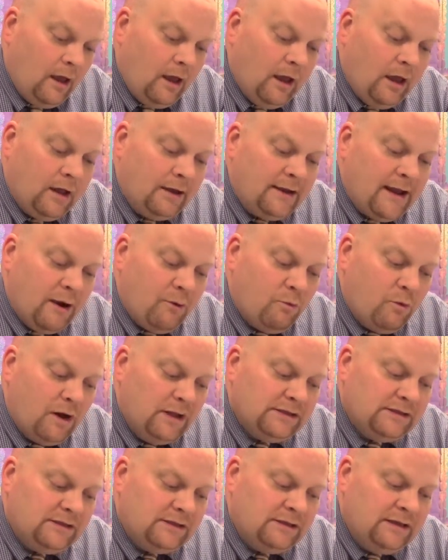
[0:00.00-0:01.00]
Now,
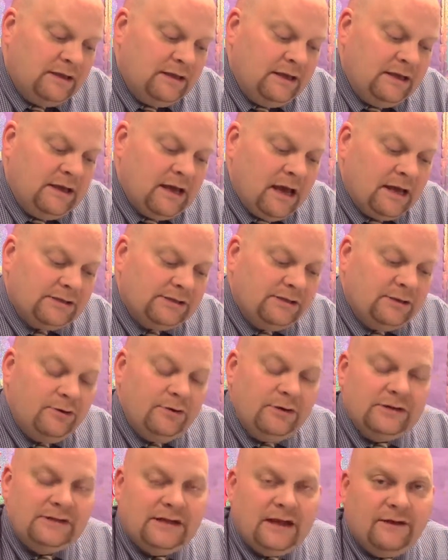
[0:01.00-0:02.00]
once the
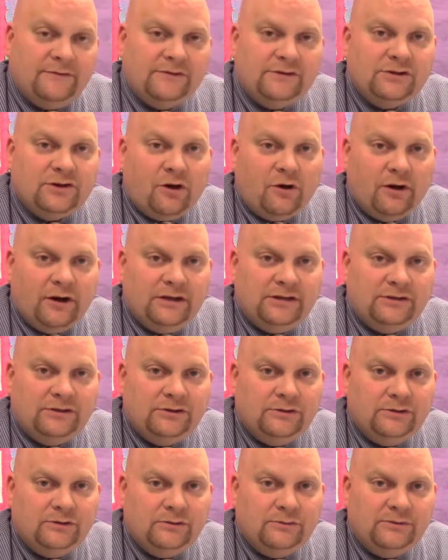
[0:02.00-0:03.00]
students have started
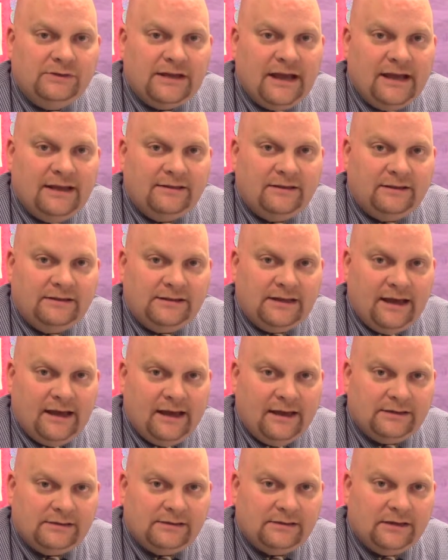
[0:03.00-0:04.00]
to take the
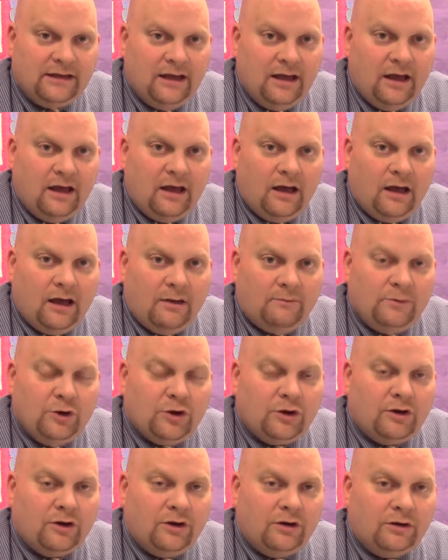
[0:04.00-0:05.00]
test,
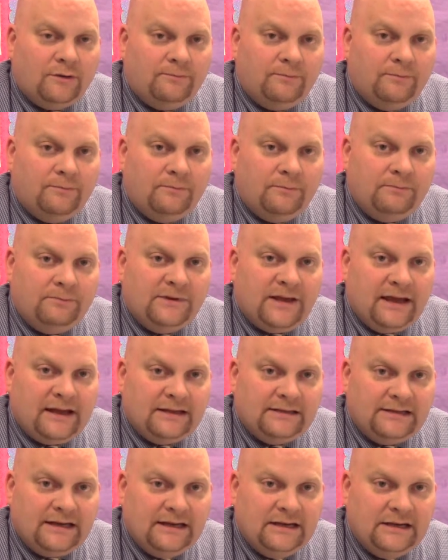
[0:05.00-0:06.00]
you're going to
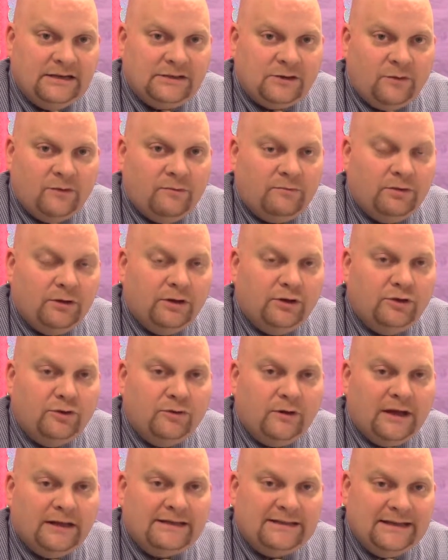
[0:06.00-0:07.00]
take attendance on the
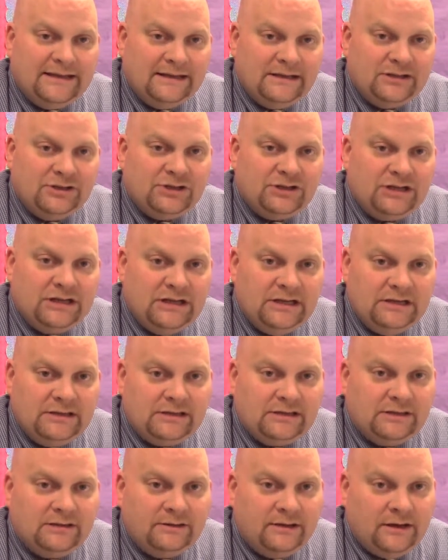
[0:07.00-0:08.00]
blue attendance
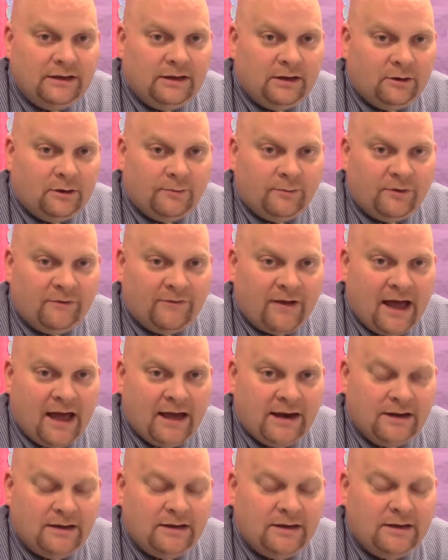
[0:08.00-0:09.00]
sheets that are
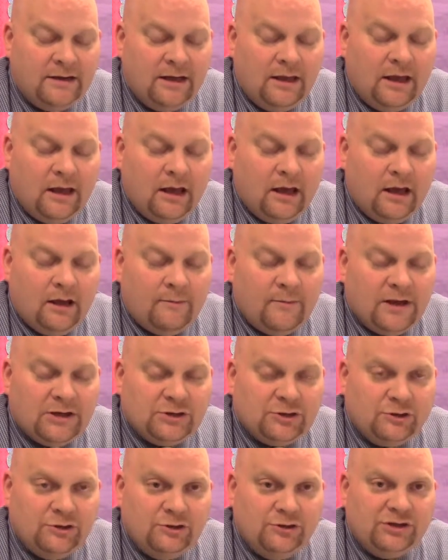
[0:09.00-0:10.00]
provided.
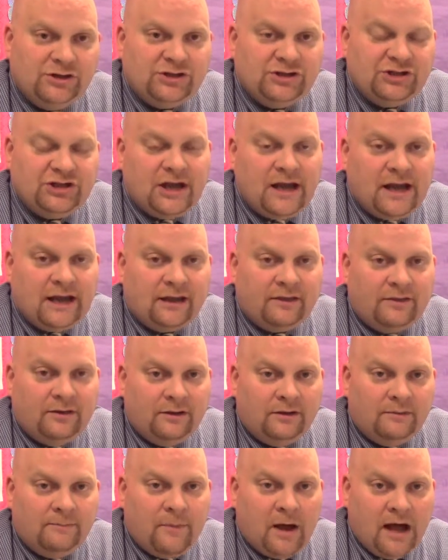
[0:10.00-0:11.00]
Make sure you just check
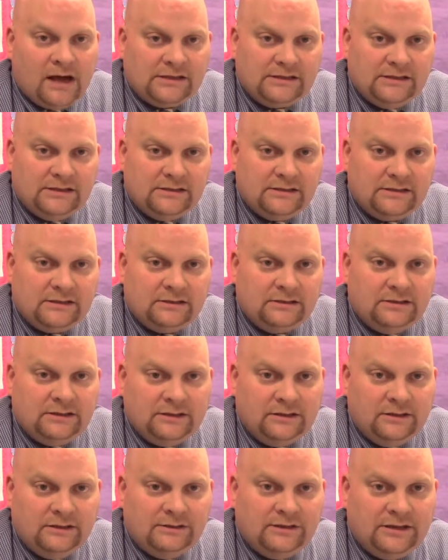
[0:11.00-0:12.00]
the boxes
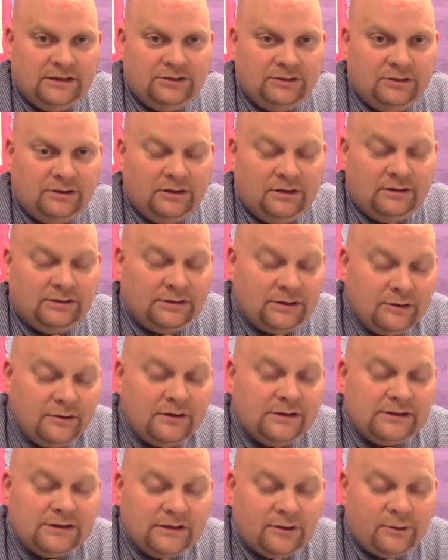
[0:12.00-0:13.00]
to the
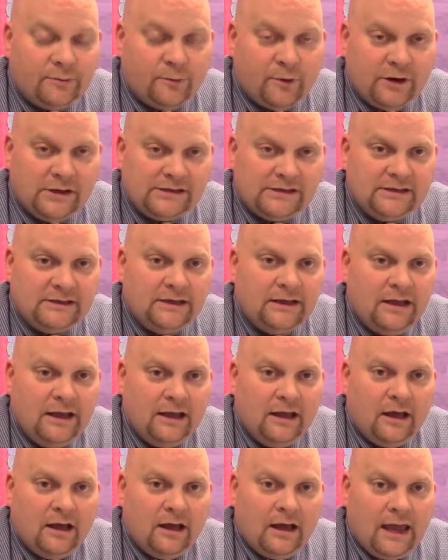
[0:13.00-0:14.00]
students that are present
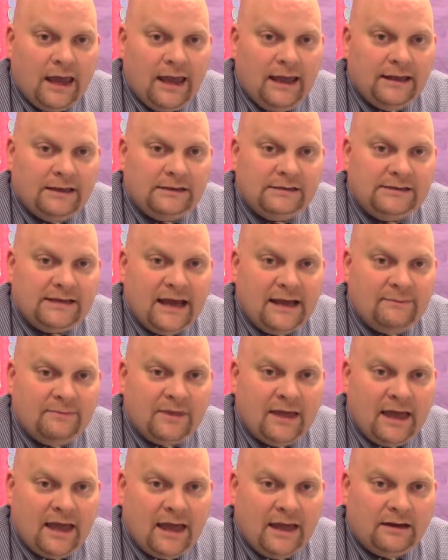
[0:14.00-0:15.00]
and
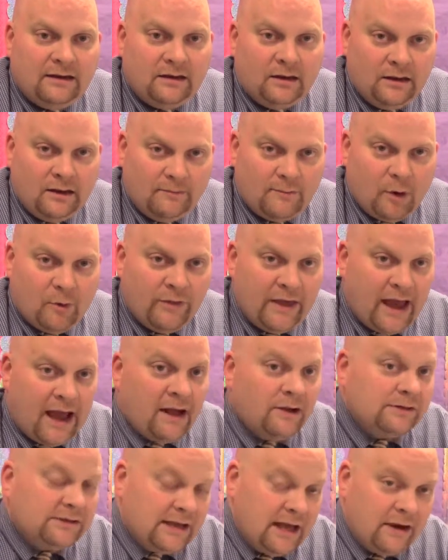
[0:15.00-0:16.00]
tape that on the
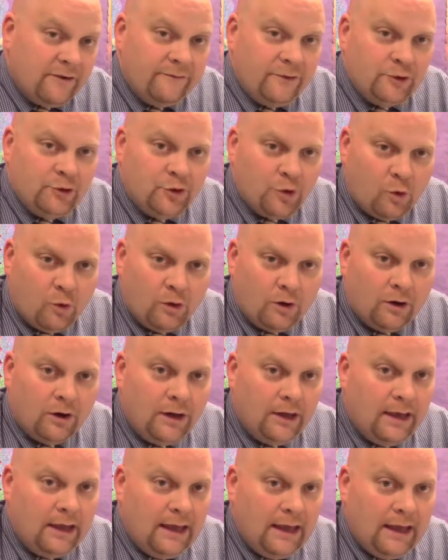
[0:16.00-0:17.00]
outside of your
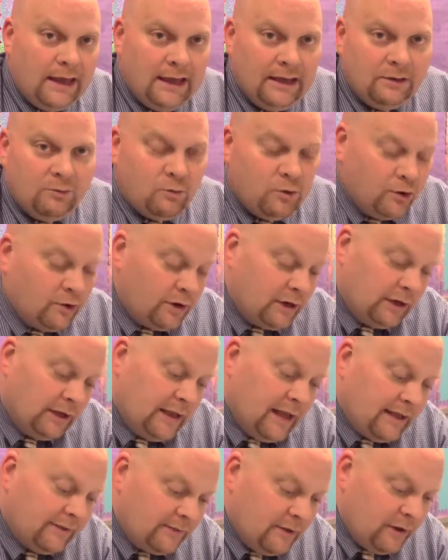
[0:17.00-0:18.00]
door, and we'll
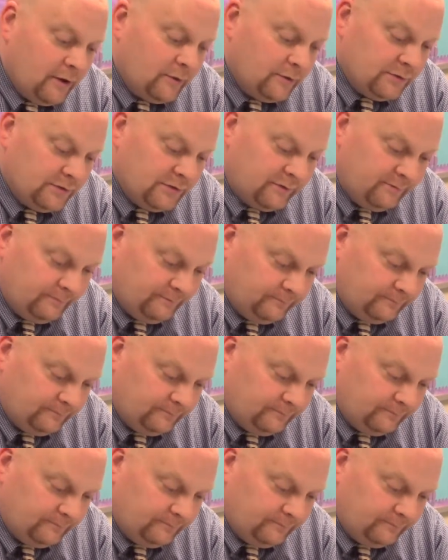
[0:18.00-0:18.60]
collect those.